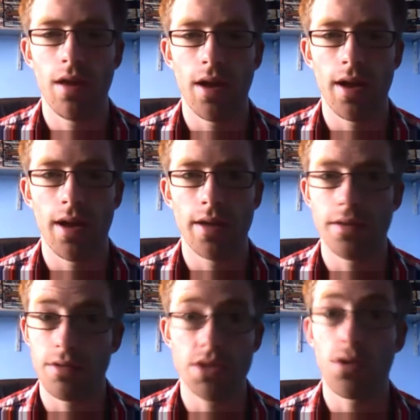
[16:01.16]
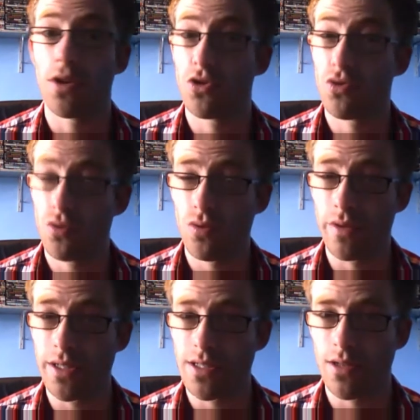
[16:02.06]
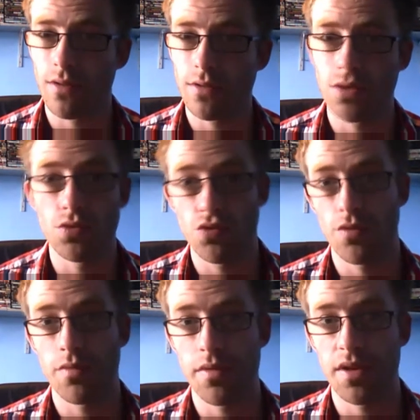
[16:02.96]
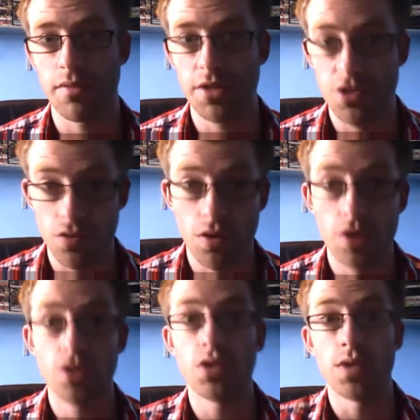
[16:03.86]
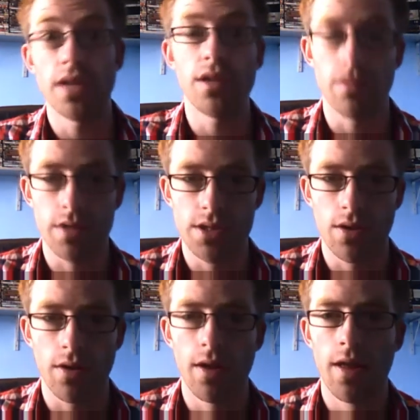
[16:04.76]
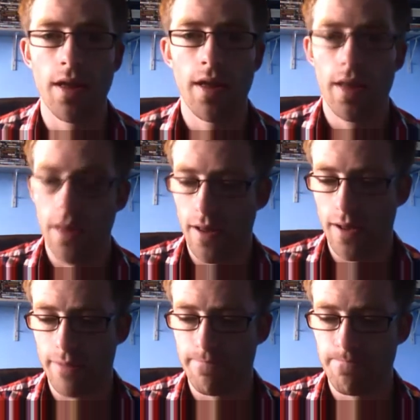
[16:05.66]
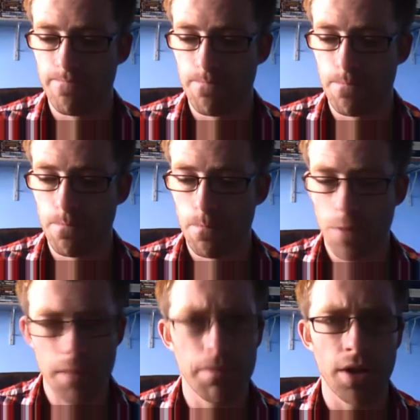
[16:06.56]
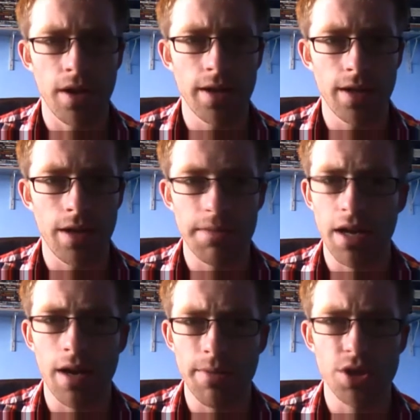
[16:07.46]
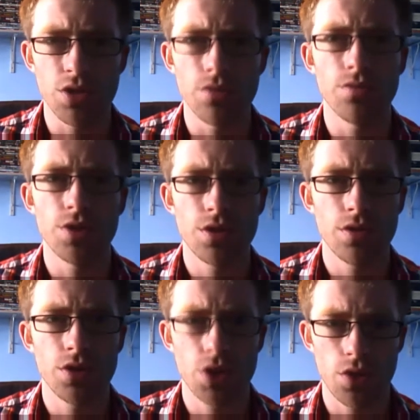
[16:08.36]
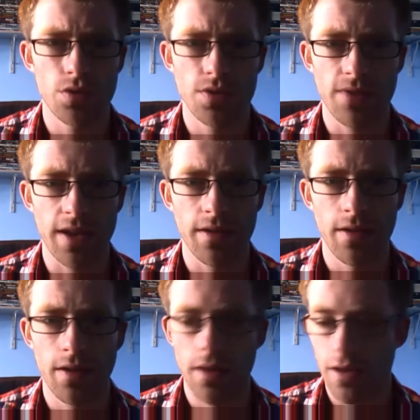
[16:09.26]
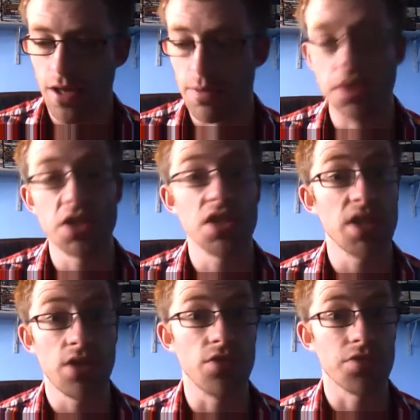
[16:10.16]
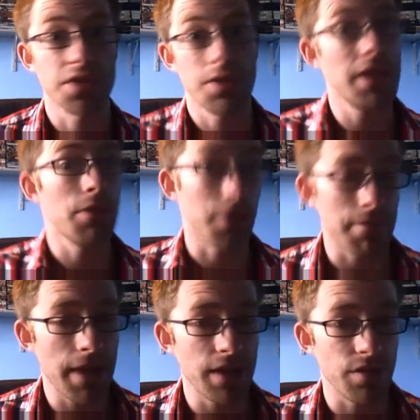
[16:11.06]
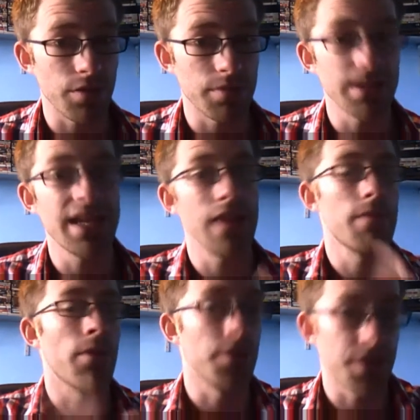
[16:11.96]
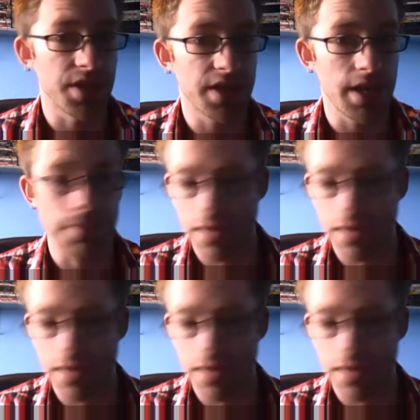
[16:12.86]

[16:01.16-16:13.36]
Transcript: Uh, you've still got to draw these songs or draw the Rivendell Minstrel to give you the song. Um, but I, I mean, I'm a huge, huge fan, especially since they're neutral, so anyone can pay for them to get them on to the table.